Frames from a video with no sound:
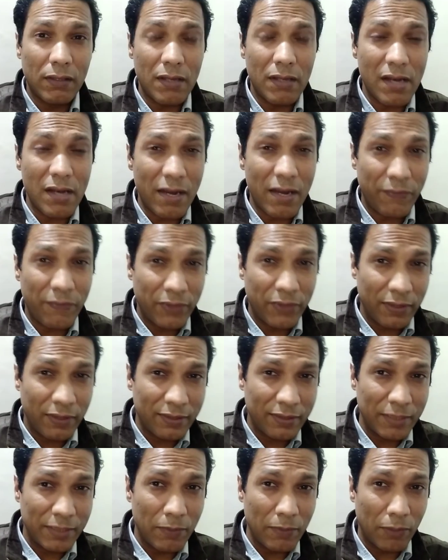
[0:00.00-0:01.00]

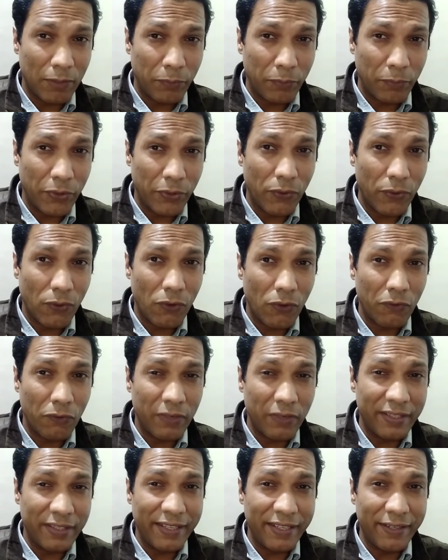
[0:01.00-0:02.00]
After Semen
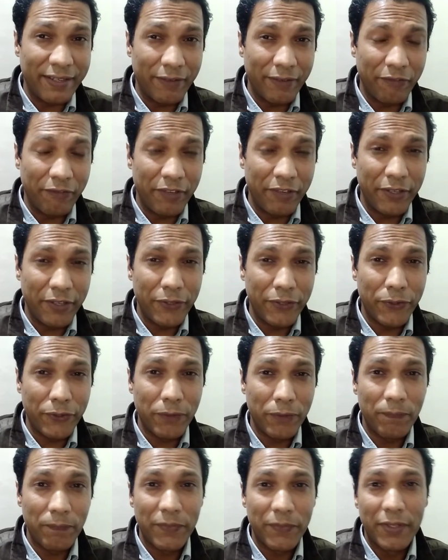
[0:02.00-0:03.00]
Pegov did a
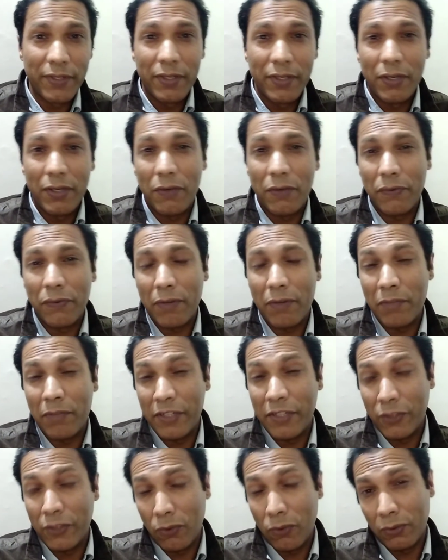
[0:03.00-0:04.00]
video from
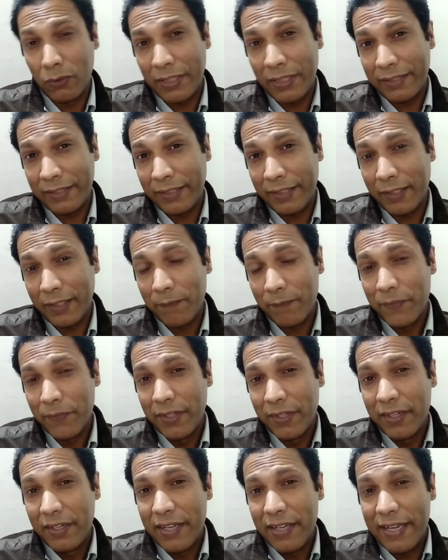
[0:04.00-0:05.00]
Hadrot, I think,
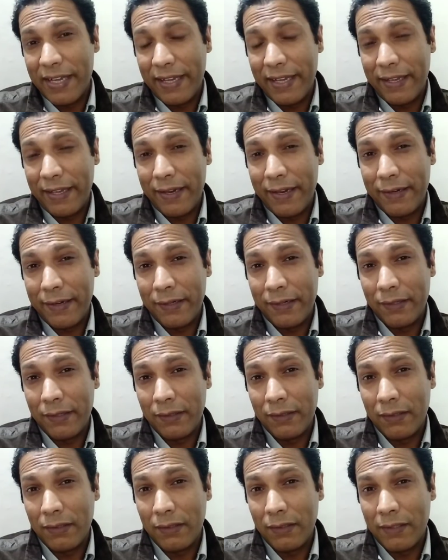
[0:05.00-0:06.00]
and
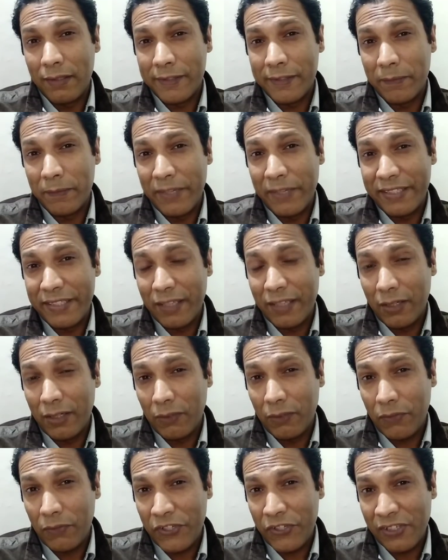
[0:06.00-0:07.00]
Azerbaijani
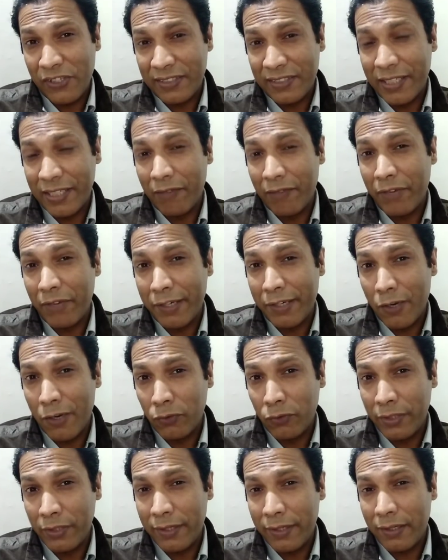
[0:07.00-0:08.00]
official, they have written to
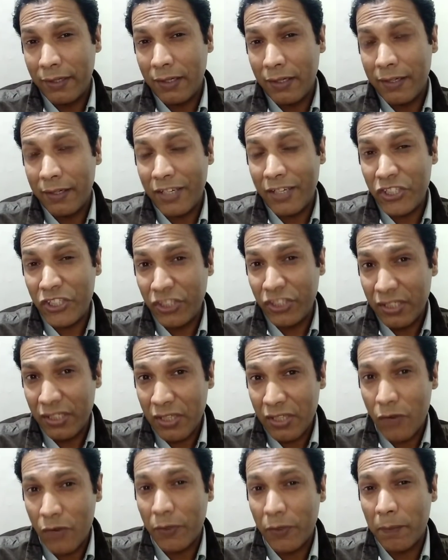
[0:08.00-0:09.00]
their Russian
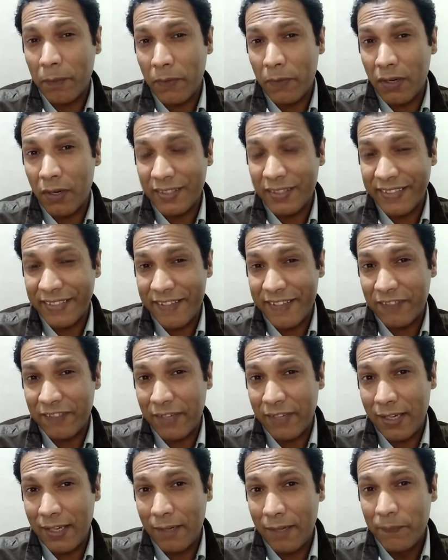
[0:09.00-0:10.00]
counterparts as
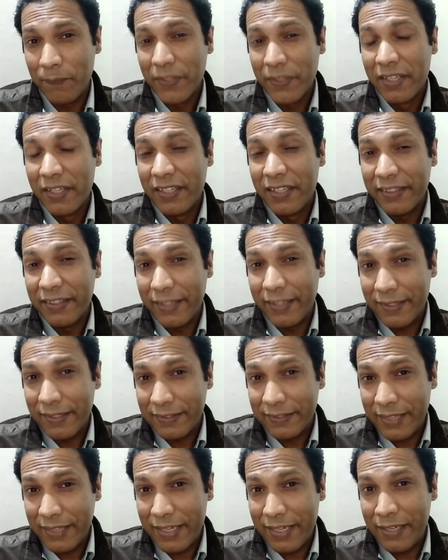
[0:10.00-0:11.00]
well. They are
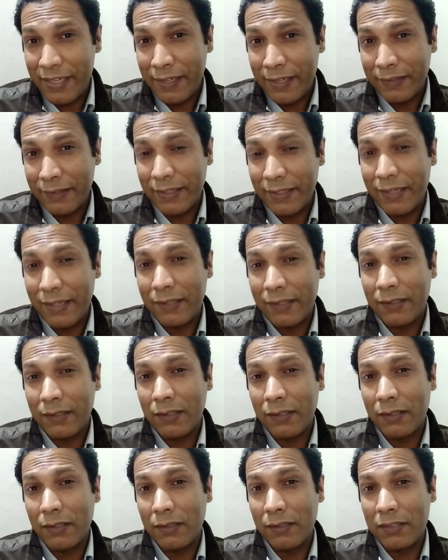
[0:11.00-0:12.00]
saying
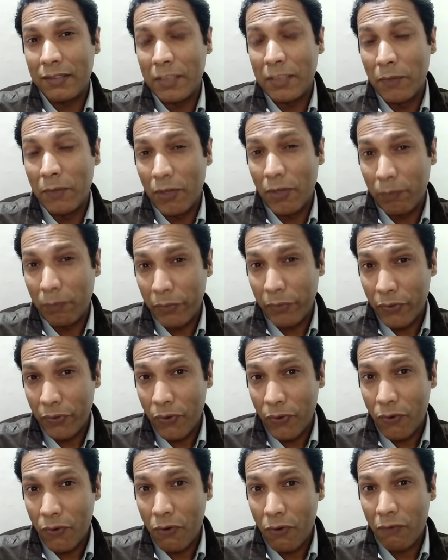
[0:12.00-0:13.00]
that Semen
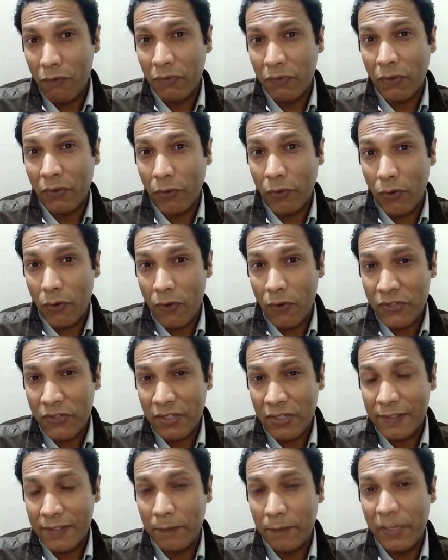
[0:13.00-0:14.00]
Pegov crossed
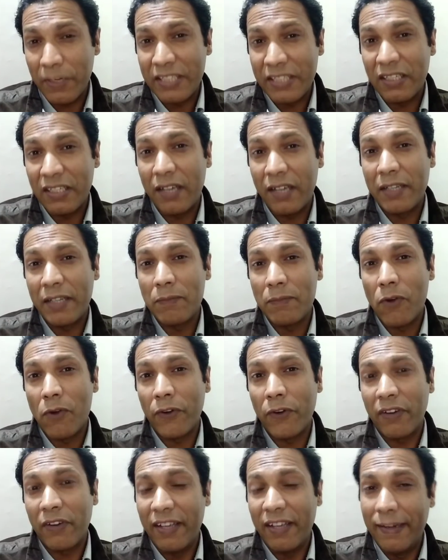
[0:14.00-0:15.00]
Azerbaijani
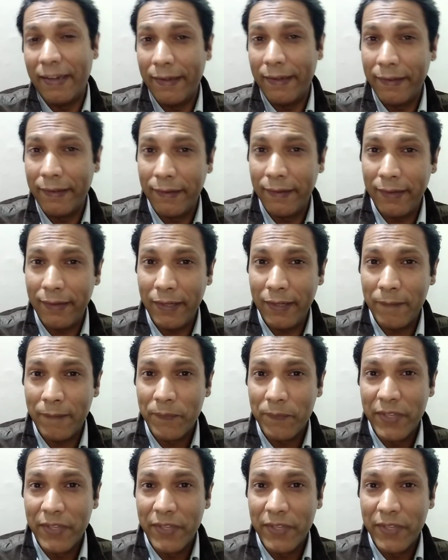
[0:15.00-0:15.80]
border illegally,